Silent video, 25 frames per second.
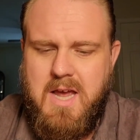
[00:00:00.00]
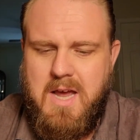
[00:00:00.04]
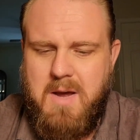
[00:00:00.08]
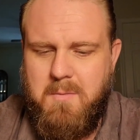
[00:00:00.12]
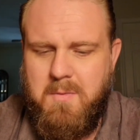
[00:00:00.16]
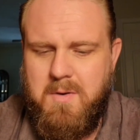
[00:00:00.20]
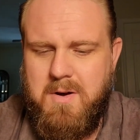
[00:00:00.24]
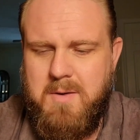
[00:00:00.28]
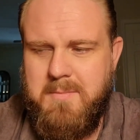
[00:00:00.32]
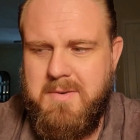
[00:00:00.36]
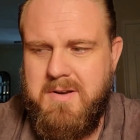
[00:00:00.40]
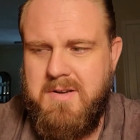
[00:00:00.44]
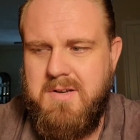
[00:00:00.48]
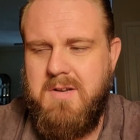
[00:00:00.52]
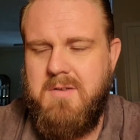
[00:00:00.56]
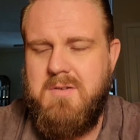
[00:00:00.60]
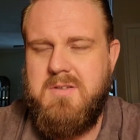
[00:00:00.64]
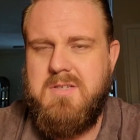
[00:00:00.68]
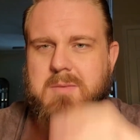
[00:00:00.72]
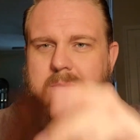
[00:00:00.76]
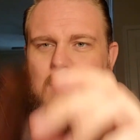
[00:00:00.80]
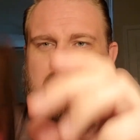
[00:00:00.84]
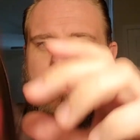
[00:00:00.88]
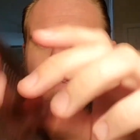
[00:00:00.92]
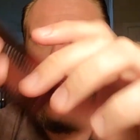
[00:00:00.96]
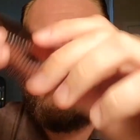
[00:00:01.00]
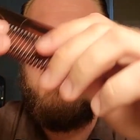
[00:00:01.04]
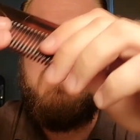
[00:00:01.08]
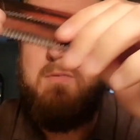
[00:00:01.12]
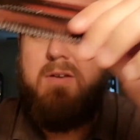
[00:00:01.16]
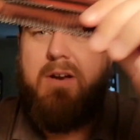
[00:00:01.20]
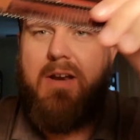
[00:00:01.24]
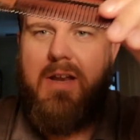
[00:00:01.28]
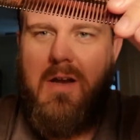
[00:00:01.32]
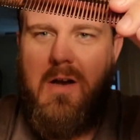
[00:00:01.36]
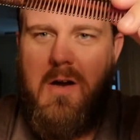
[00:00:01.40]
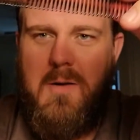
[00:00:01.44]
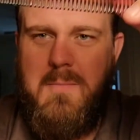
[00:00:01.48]
And what I'm going to do is I'm going to leave a
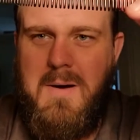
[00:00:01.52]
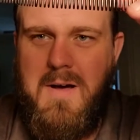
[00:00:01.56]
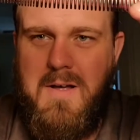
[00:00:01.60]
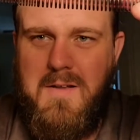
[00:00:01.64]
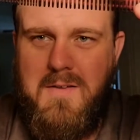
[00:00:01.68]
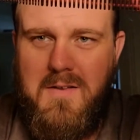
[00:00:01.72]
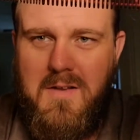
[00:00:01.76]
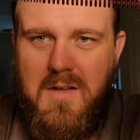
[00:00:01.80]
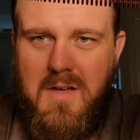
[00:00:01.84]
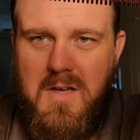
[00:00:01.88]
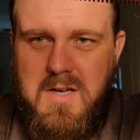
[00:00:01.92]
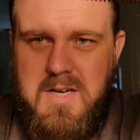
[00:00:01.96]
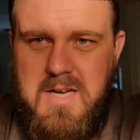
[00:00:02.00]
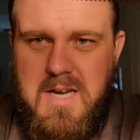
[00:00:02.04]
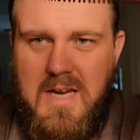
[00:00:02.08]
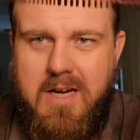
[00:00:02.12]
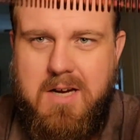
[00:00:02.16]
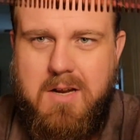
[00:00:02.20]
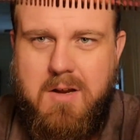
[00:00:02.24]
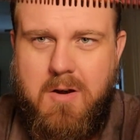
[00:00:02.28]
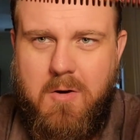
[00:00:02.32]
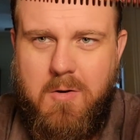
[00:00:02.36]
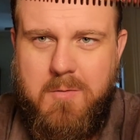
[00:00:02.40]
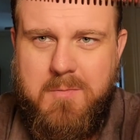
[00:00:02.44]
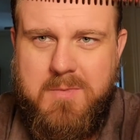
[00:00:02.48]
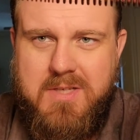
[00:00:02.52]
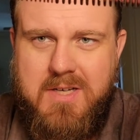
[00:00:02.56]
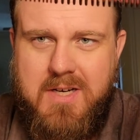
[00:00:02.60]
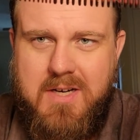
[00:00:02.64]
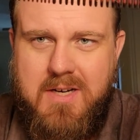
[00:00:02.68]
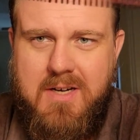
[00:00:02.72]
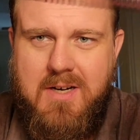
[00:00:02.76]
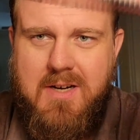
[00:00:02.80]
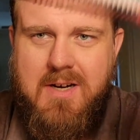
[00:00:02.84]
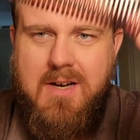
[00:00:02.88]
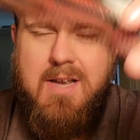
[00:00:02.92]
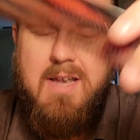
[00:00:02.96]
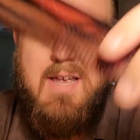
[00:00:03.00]
video about Kent combs
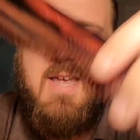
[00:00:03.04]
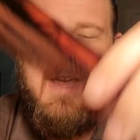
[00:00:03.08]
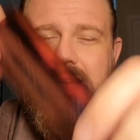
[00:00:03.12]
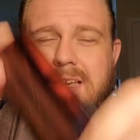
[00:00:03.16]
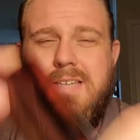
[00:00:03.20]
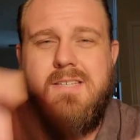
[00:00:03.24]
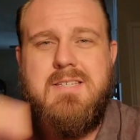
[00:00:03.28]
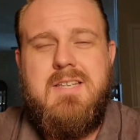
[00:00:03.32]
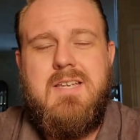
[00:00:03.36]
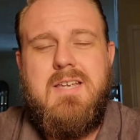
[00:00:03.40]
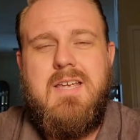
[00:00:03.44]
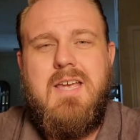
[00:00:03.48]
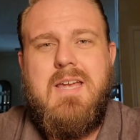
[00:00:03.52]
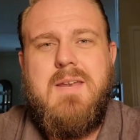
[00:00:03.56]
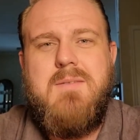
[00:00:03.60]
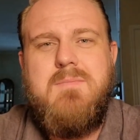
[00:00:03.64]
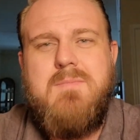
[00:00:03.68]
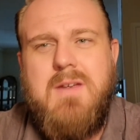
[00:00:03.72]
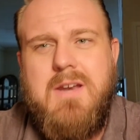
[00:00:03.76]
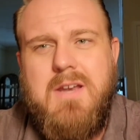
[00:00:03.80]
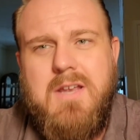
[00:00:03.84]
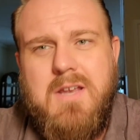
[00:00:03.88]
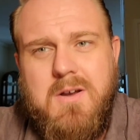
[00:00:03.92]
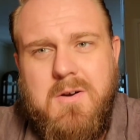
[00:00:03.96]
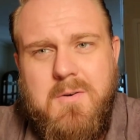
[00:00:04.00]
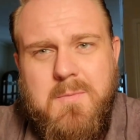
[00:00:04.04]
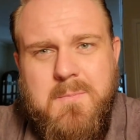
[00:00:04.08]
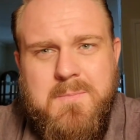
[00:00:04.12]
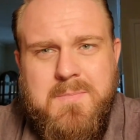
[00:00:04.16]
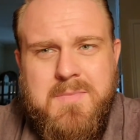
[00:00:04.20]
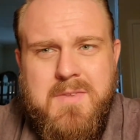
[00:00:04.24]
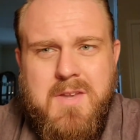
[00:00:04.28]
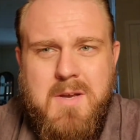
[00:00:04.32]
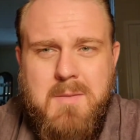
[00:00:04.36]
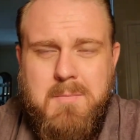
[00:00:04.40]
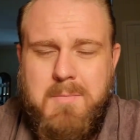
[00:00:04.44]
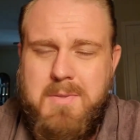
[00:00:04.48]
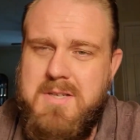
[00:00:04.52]
here as the end video.
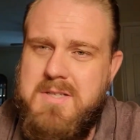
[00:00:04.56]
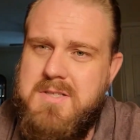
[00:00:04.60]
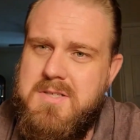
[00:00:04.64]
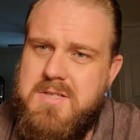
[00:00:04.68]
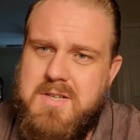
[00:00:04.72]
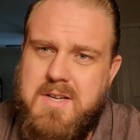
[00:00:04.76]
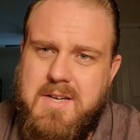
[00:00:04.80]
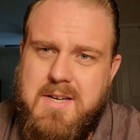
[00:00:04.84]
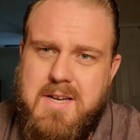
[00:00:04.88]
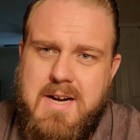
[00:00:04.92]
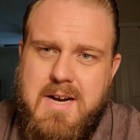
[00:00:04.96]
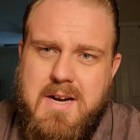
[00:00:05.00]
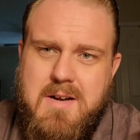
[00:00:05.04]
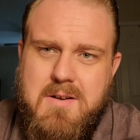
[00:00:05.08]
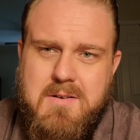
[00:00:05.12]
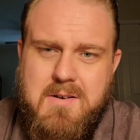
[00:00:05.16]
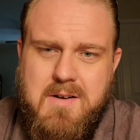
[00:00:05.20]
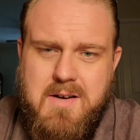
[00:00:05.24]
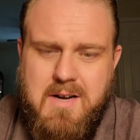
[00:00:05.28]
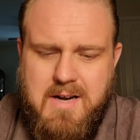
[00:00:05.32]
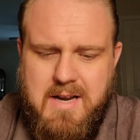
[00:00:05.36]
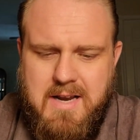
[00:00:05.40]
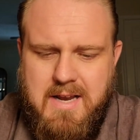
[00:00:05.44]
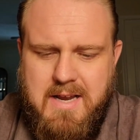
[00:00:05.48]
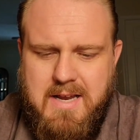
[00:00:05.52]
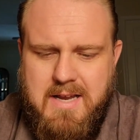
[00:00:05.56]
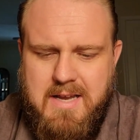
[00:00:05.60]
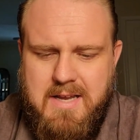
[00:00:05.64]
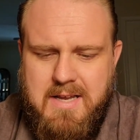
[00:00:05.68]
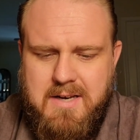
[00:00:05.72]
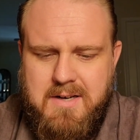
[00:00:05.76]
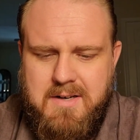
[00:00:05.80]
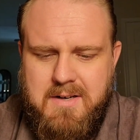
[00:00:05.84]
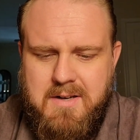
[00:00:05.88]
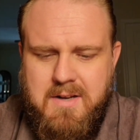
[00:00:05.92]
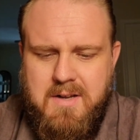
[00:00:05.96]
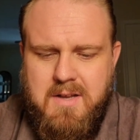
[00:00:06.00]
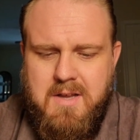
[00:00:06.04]
Please check it out.
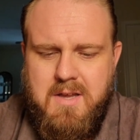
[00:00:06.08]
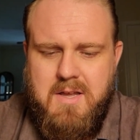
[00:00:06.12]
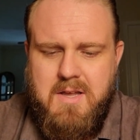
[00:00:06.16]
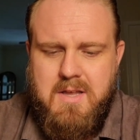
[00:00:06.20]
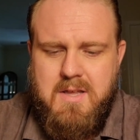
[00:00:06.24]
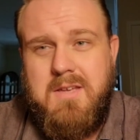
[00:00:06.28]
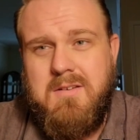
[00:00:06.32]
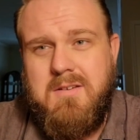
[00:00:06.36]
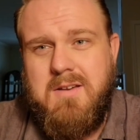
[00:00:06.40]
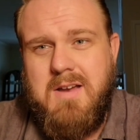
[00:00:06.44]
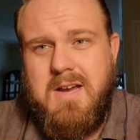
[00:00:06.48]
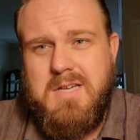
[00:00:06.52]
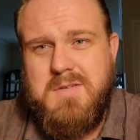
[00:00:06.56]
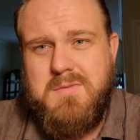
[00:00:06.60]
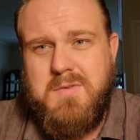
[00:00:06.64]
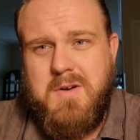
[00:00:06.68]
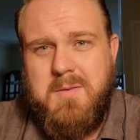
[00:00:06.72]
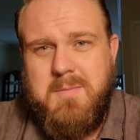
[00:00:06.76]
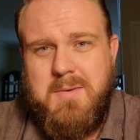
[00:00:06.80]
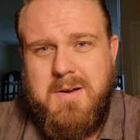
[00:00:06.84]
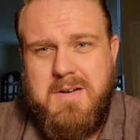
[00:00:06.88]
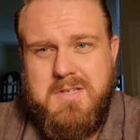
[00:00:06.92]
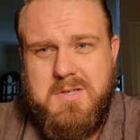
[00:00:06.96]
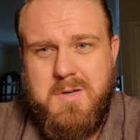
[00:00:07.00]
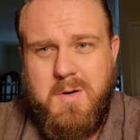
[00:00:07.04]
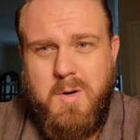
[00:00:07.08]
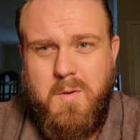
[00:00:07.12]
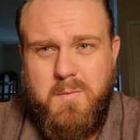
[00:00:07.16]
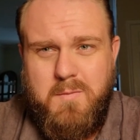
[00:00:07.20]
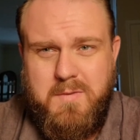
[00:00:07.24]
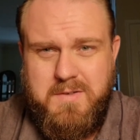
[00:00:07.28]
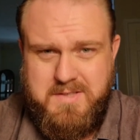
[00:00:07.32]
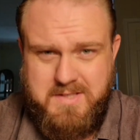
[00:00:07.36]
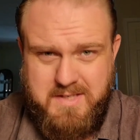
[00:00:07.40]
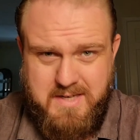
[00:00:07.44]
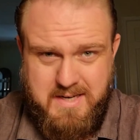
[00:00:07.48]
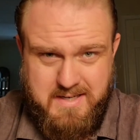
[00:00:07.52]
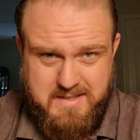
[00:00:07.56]
And thank you guys very much. And
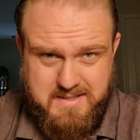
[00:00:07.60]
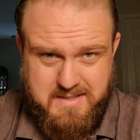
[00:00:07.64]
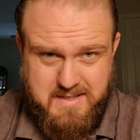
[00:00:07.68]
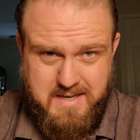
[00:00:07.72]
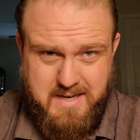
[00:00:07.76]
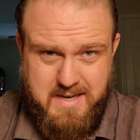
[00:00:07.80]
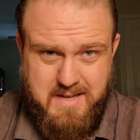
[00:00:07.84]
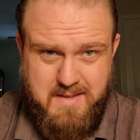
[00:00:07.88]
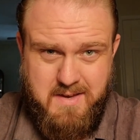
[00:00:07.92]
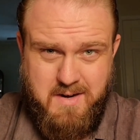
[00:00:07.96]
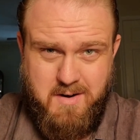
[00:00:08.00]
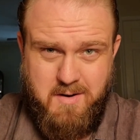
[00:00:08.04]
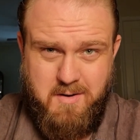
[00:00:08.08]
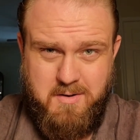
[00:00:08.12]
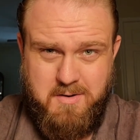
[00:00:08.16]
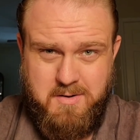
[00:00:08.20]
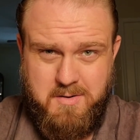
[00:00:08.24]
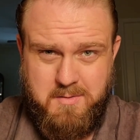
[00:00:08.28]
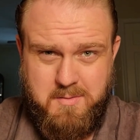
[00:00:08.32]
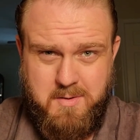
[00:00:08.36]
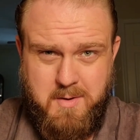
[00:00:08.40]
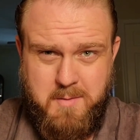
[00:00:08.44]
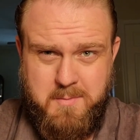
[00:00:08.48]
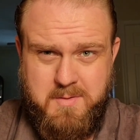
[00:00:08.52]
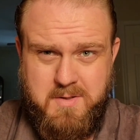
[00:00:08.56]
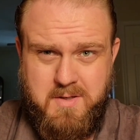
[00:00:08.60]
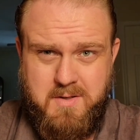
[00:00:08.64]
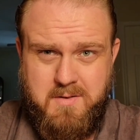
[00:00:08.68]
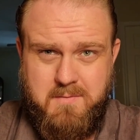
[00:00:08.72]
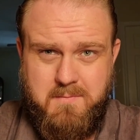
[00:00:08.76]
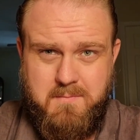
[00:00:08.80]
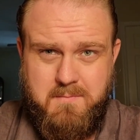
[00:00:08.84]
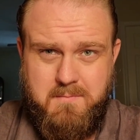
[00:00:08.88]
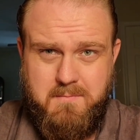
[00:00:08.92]
hopefully today's the day that I earn a subscription.